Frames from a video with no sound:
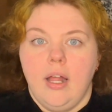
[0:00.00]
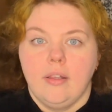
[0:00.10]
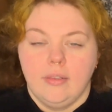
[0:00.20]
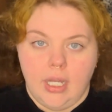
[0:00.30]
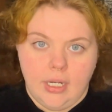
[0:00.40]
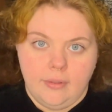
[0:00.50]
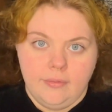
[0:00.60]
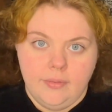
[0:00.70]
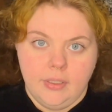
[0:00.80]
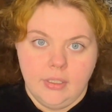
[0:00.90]

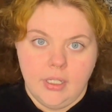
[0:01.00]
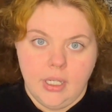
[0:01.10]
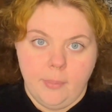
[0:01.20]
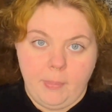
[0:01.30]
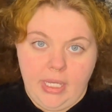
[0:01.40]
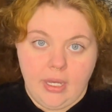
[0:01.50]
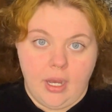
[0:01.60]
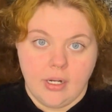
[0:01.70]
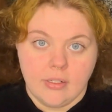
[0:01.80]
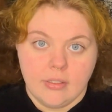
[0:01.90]
love
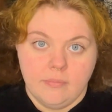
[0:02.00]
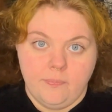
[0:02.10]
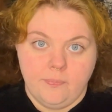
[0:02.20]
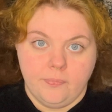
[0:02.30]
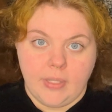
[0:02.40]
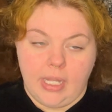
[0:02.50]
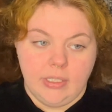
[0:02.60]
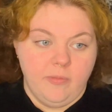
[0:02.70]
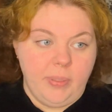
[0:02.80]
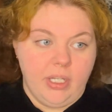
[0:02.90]
peacocks. I
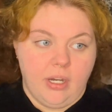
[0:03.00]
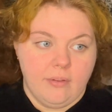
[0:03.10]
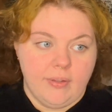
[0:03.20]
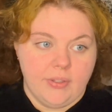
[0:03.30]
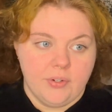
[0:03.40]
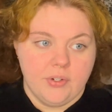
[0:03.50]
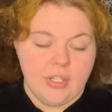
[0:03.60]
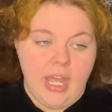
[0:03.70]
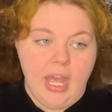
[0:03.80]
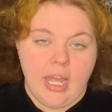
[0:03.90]
love peacock feathers.
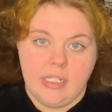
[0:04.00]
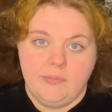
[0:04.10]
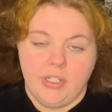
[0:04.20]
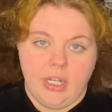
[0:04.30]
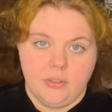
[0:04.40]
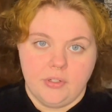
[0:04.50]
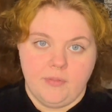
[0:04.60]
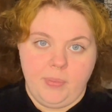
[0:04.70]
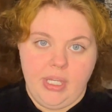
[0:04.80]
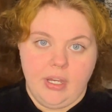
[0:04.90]
I love the colors
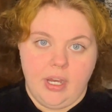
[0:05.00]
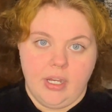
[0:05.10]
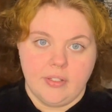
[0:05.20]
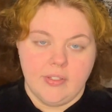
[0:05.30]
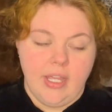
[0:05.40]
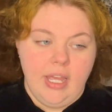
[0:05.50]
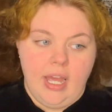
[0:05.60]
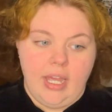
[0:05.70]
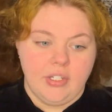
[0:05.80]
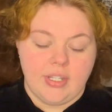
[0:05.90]
of peacocks.
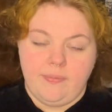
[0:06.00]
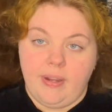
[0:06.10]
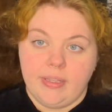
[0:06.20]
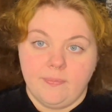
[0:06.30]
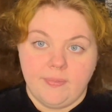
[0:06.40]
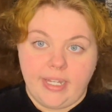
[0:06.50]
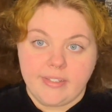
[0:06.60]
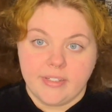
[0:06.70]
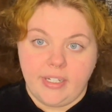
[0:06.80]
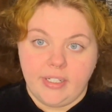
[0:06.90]
I find them
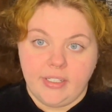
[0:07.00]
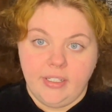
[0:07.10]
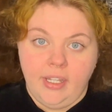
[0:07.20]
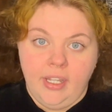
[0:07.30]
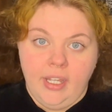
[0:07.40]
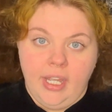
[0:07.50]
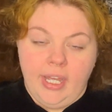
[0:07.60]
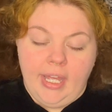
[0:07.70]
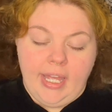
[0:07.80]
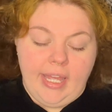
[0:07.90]
fascinating,
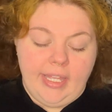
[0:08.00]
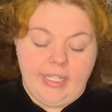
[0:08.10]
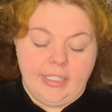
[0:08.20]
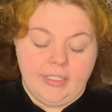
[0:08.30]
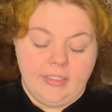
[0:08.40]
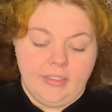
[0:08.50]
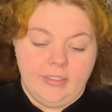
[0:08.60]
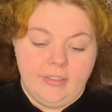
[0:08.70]
and